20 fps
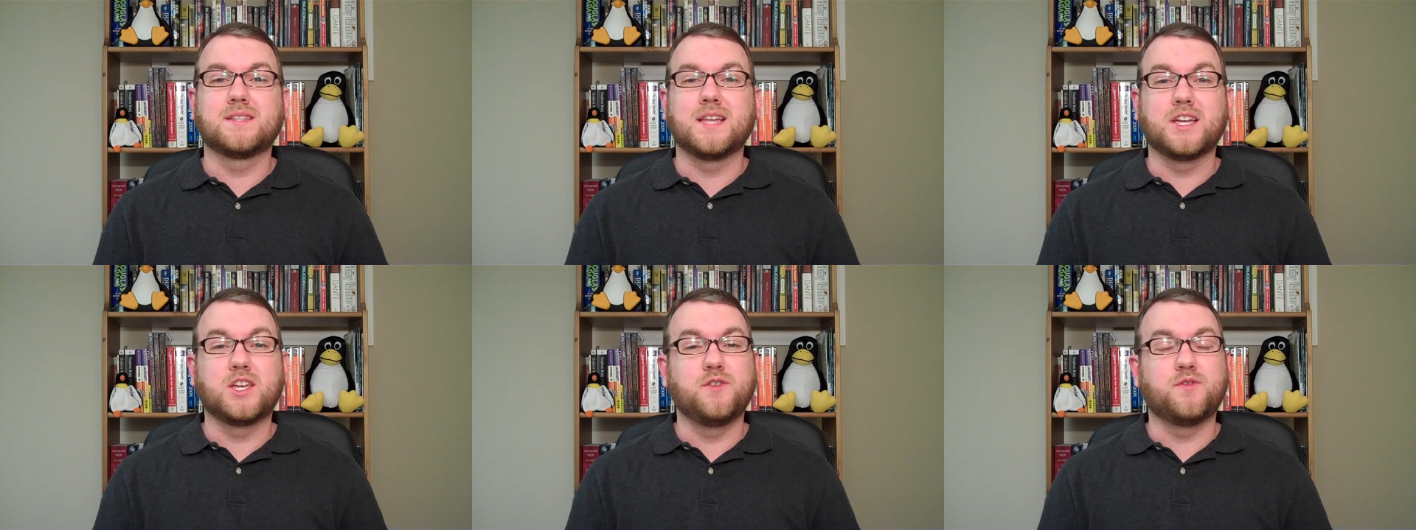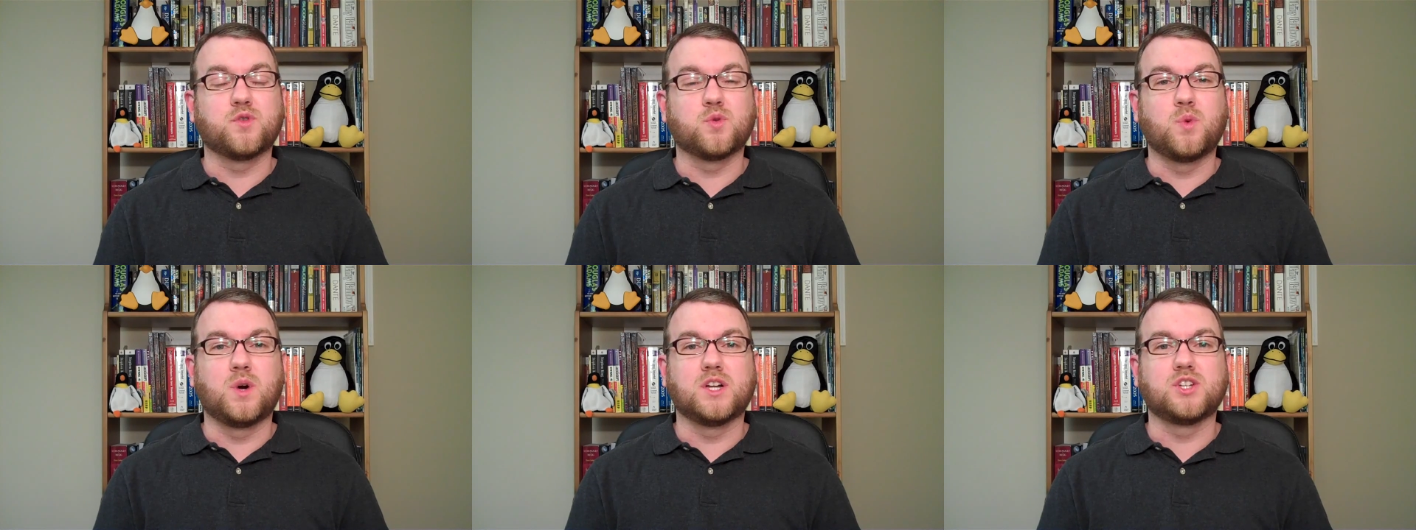Thank you
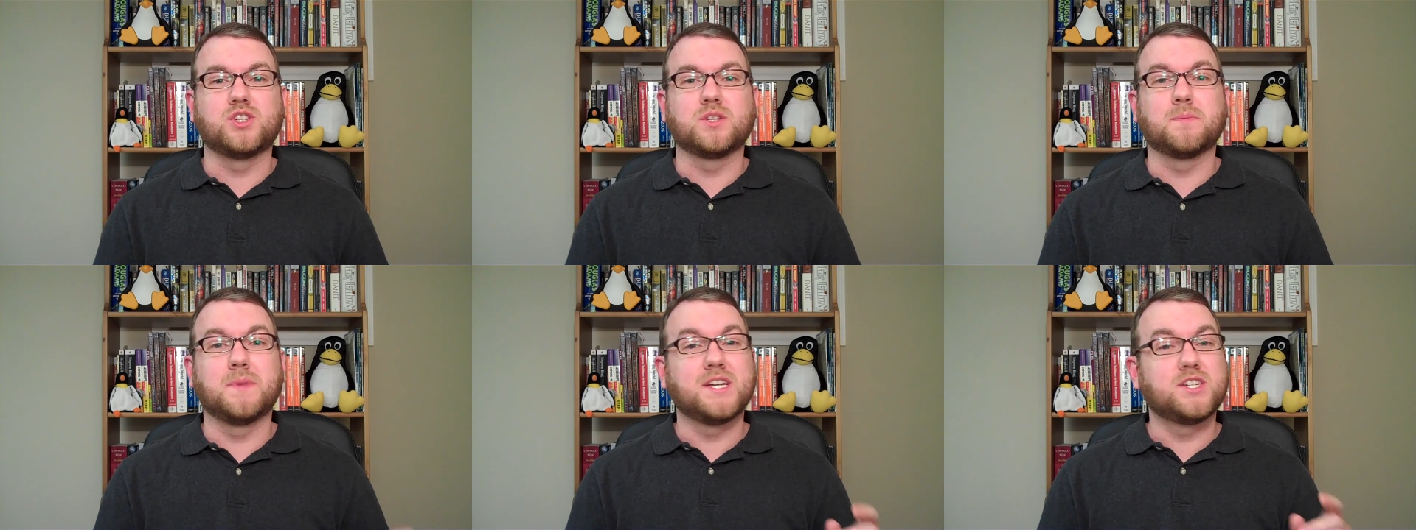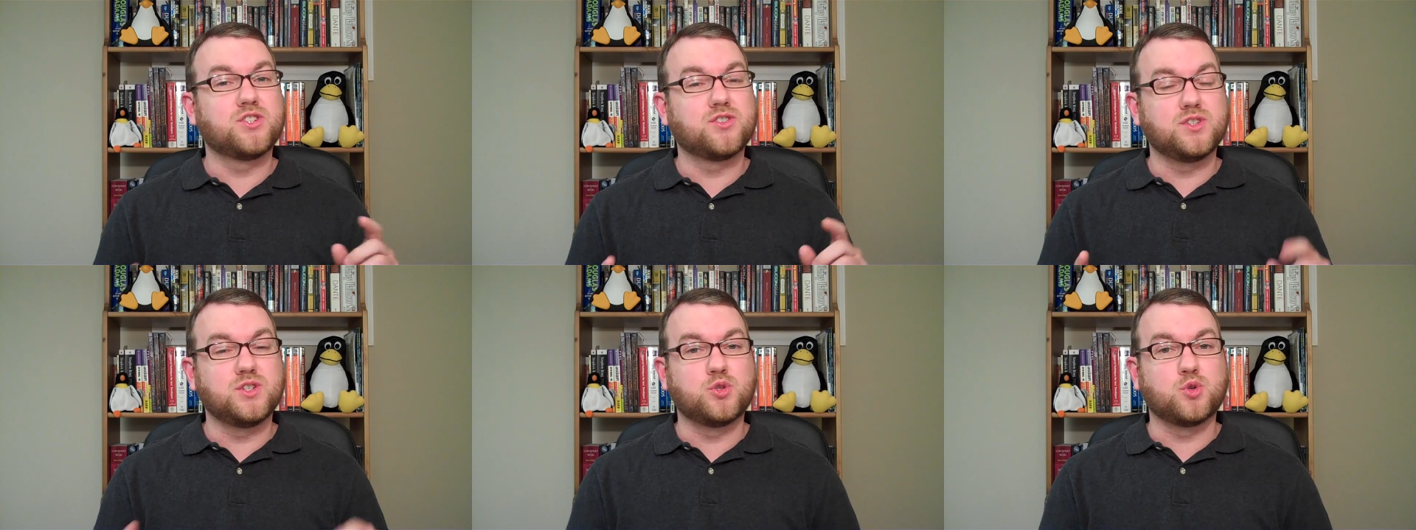for watching. Make
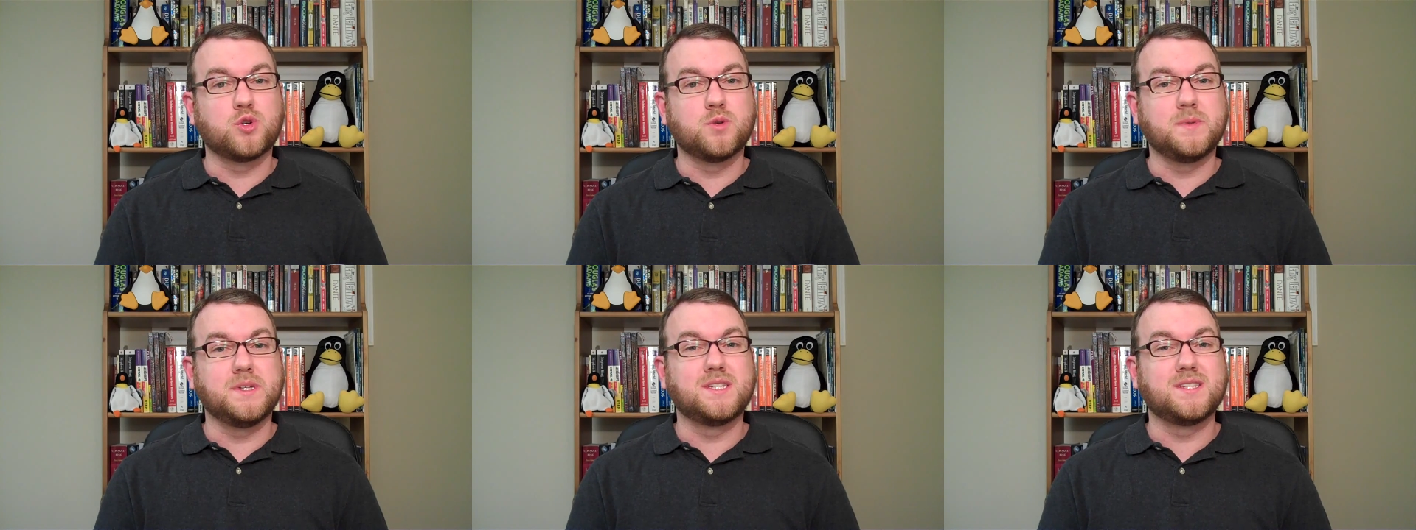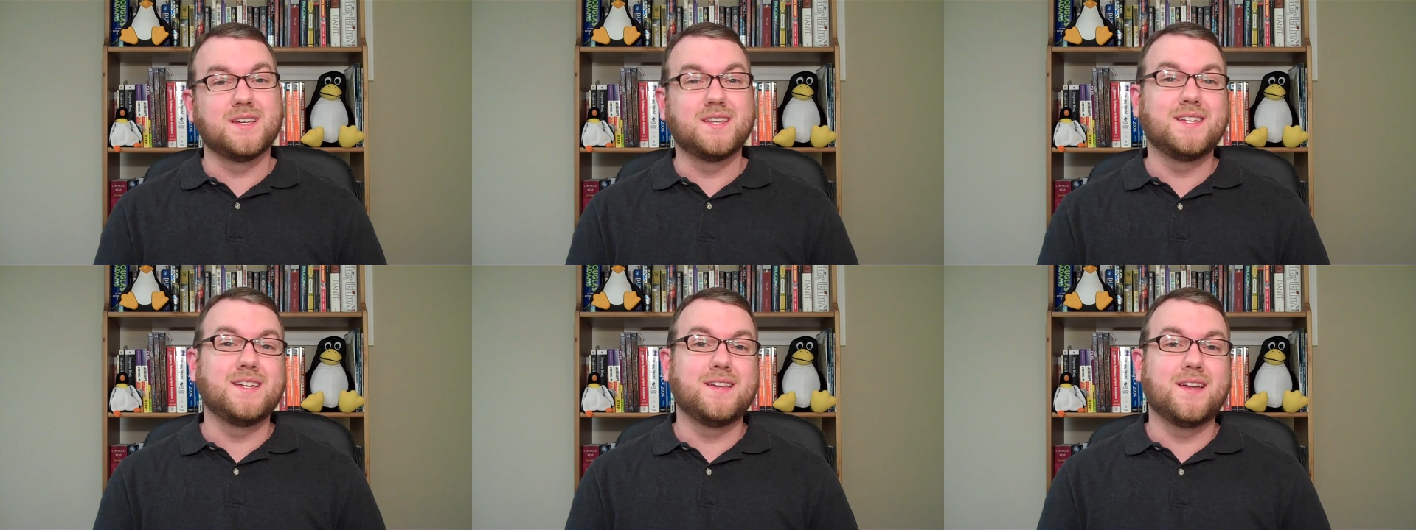sure to join me
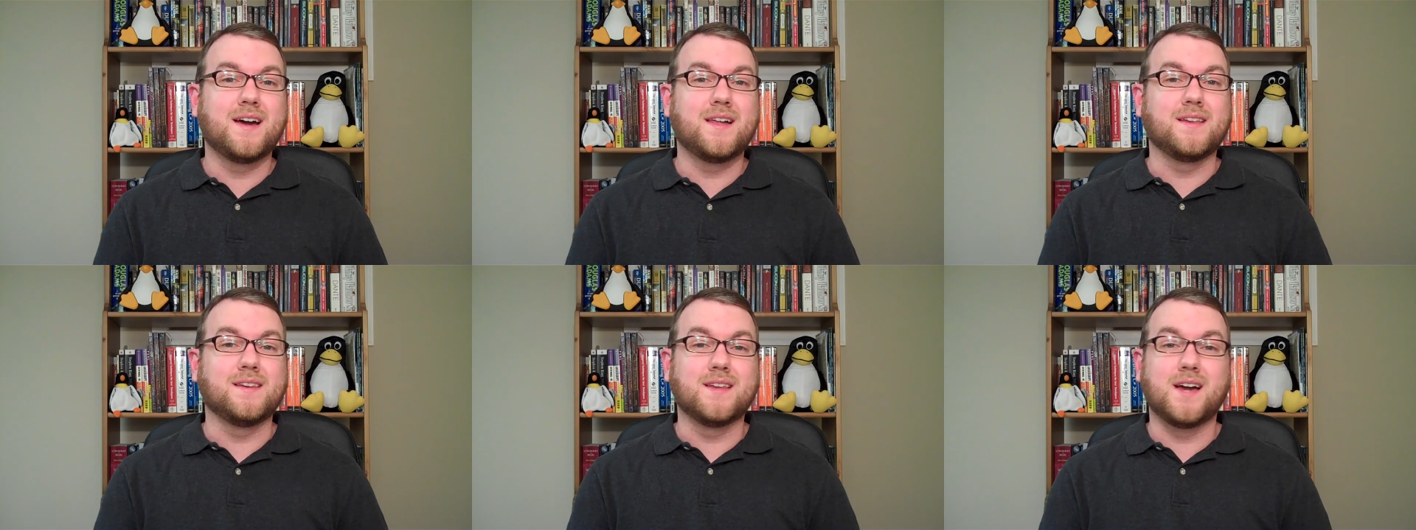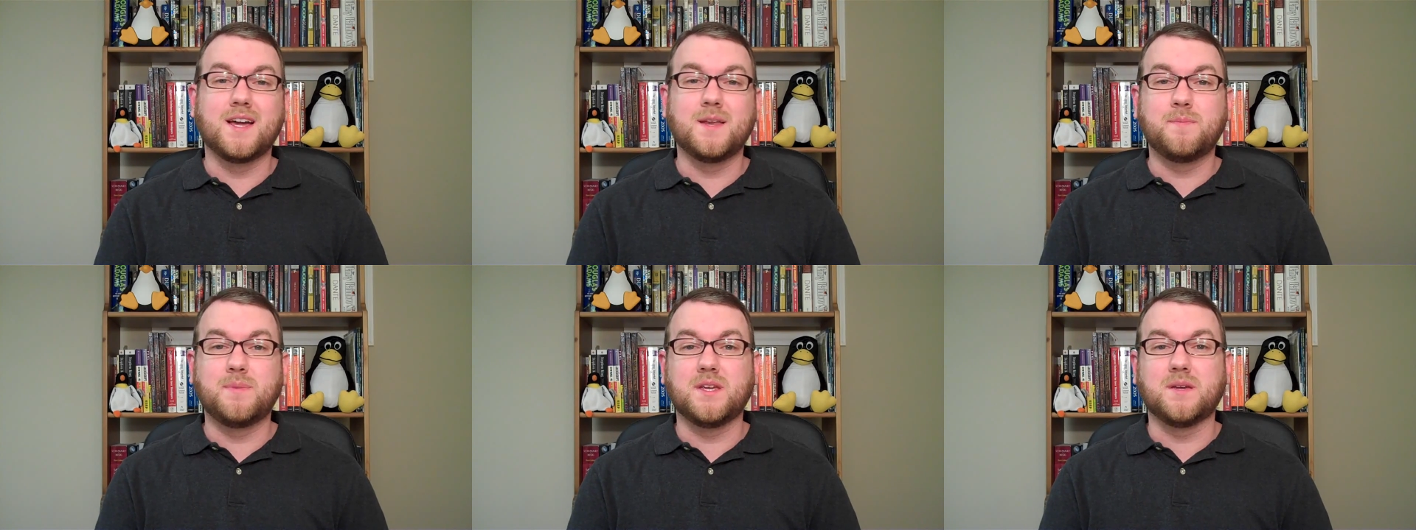Sunday night at
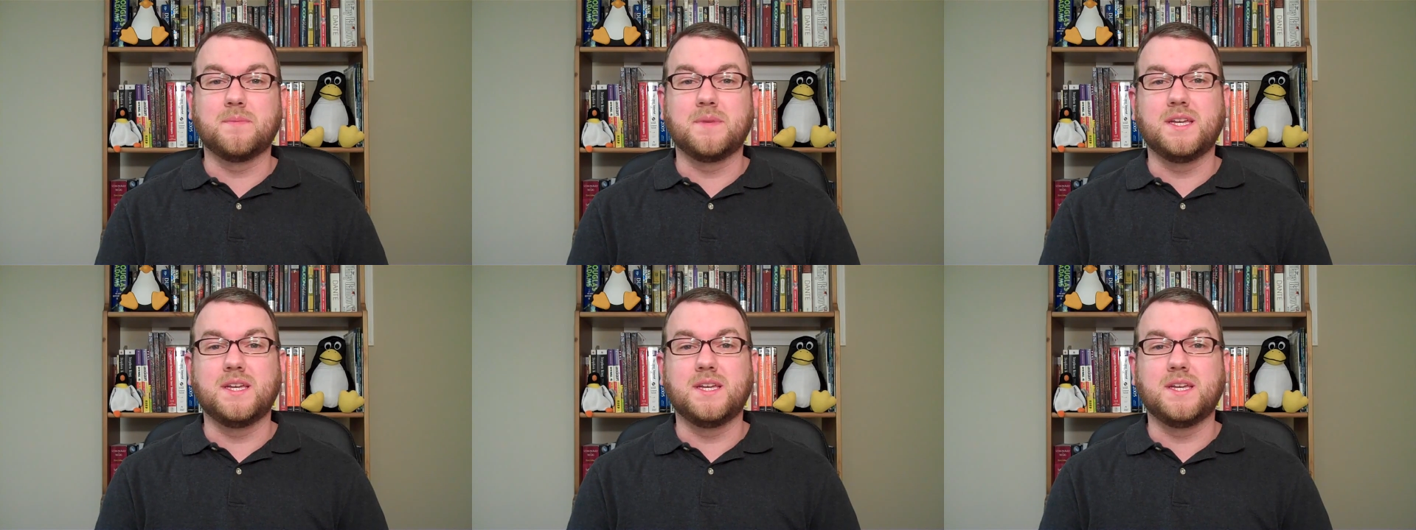9 p.m.